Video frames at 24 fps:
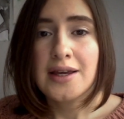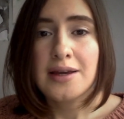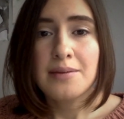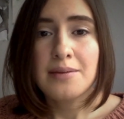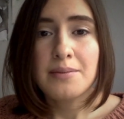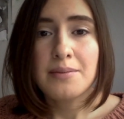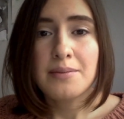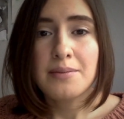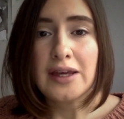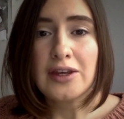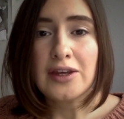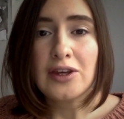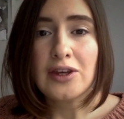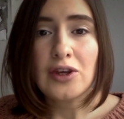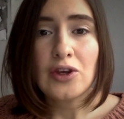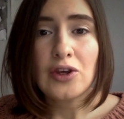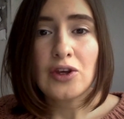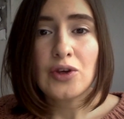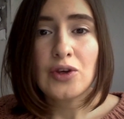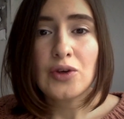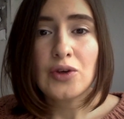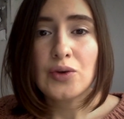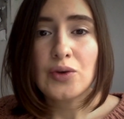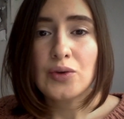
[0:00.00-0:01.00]

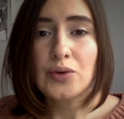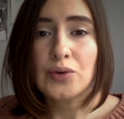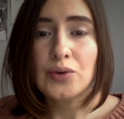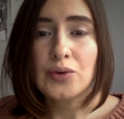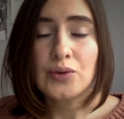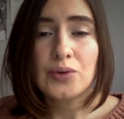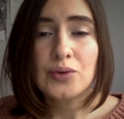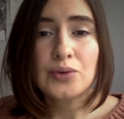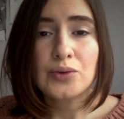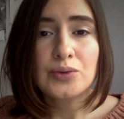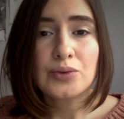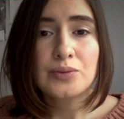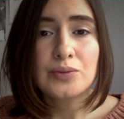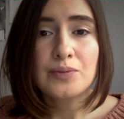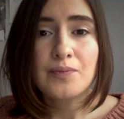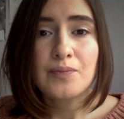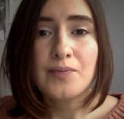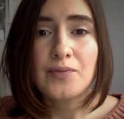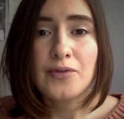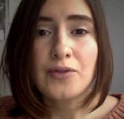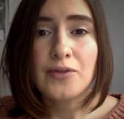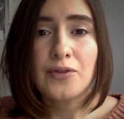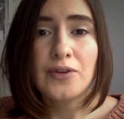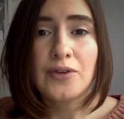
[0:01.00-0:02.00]
making you
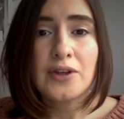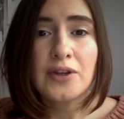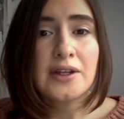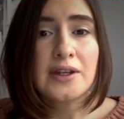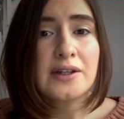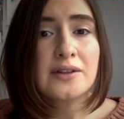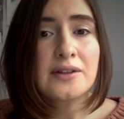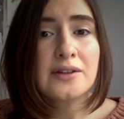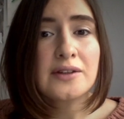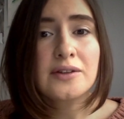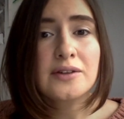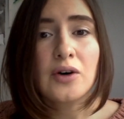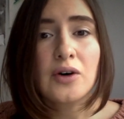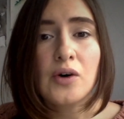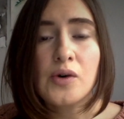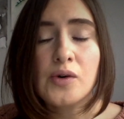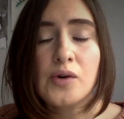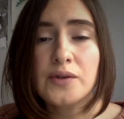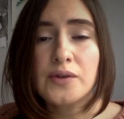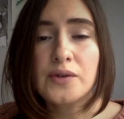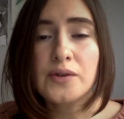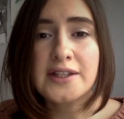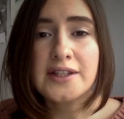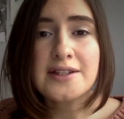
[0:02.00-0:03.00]
feel
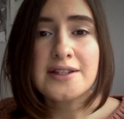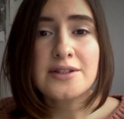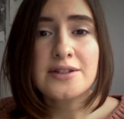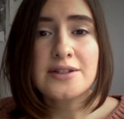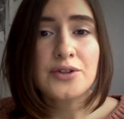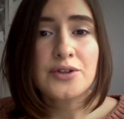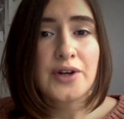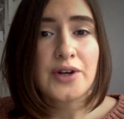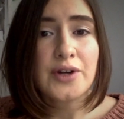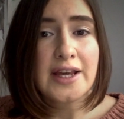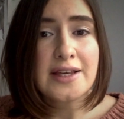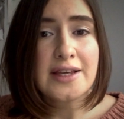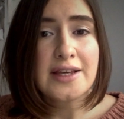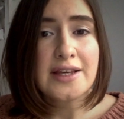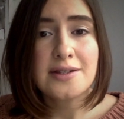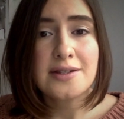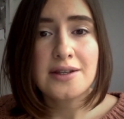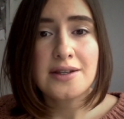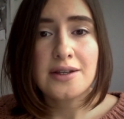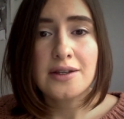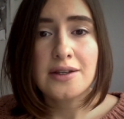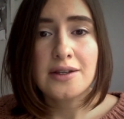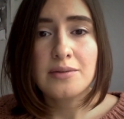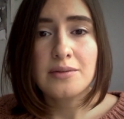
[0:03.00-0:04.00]
all these
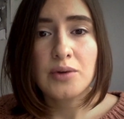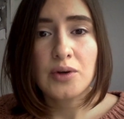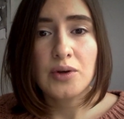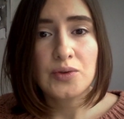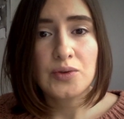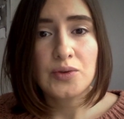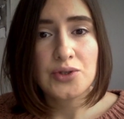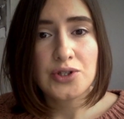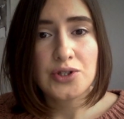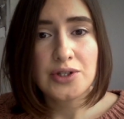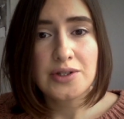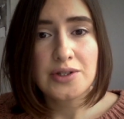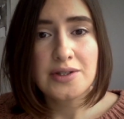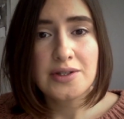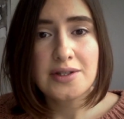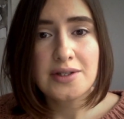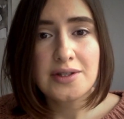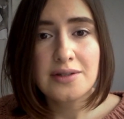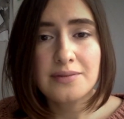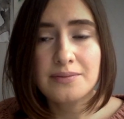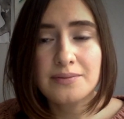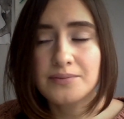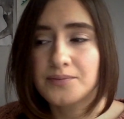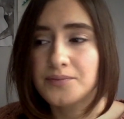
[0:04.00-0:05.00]
crazy
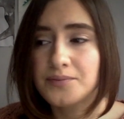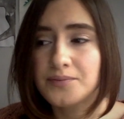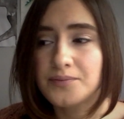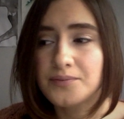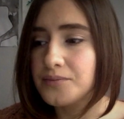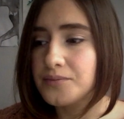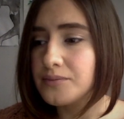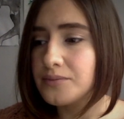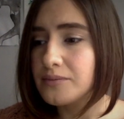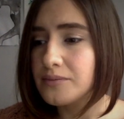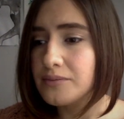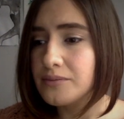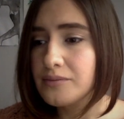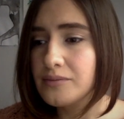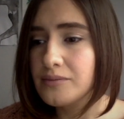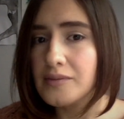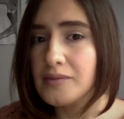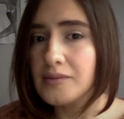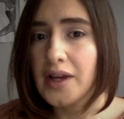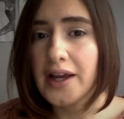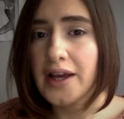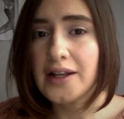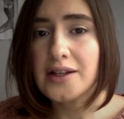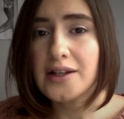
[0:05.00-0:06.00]
emotions,
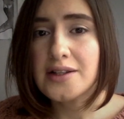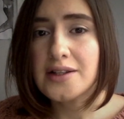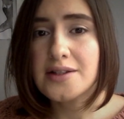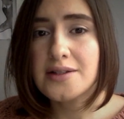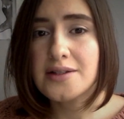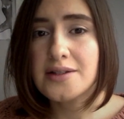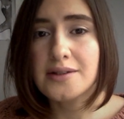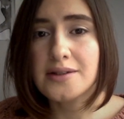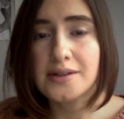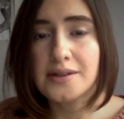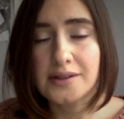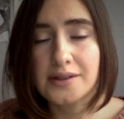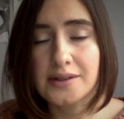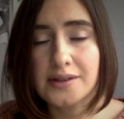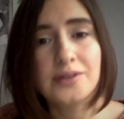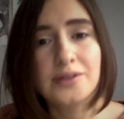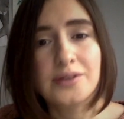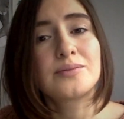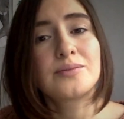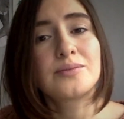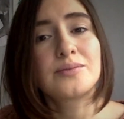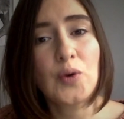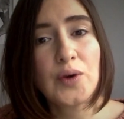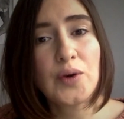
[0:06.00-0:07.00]
and it's
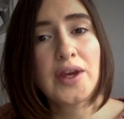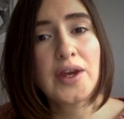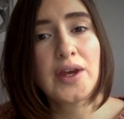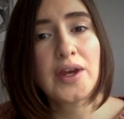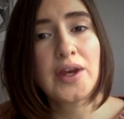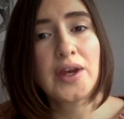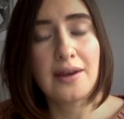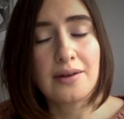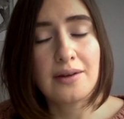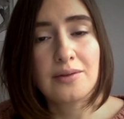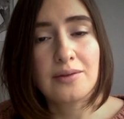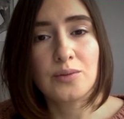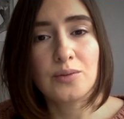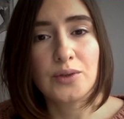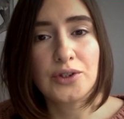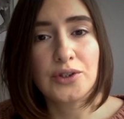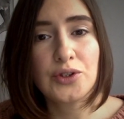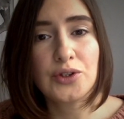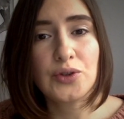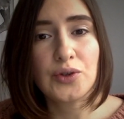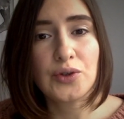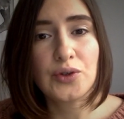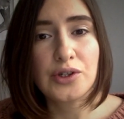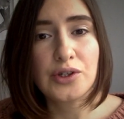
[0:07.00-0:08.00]
okay
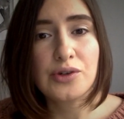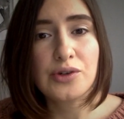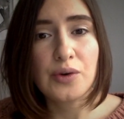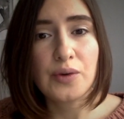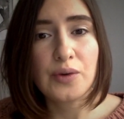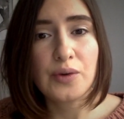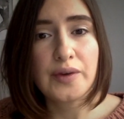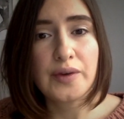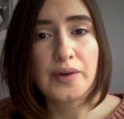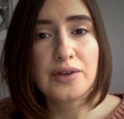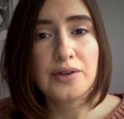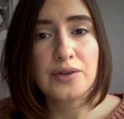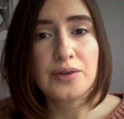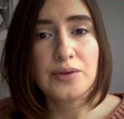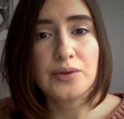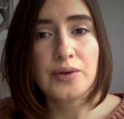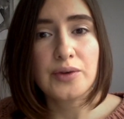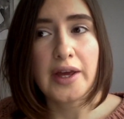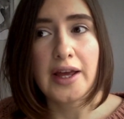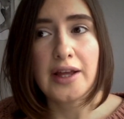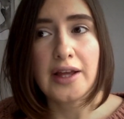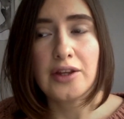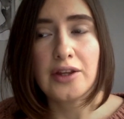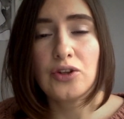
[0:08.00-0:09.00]
what you are going through,
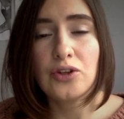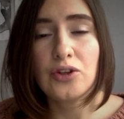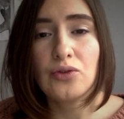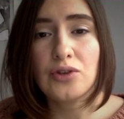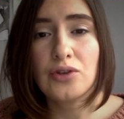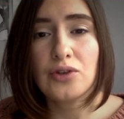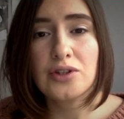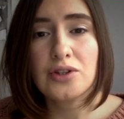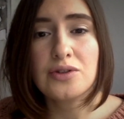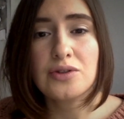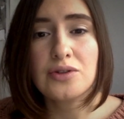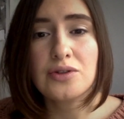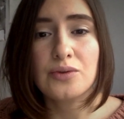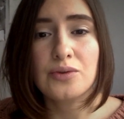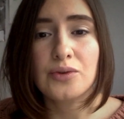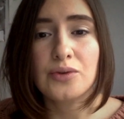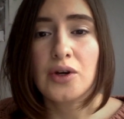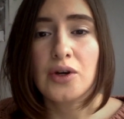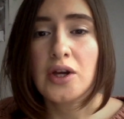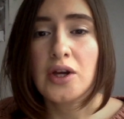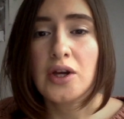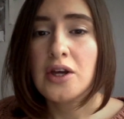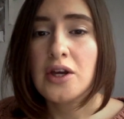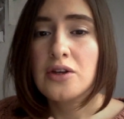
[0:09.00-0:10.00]
and you need to
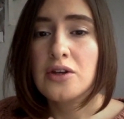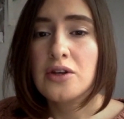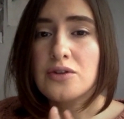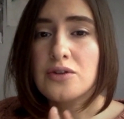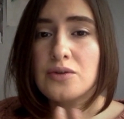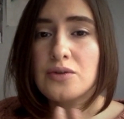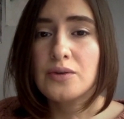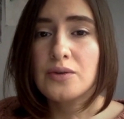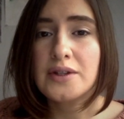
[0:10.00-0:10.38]
do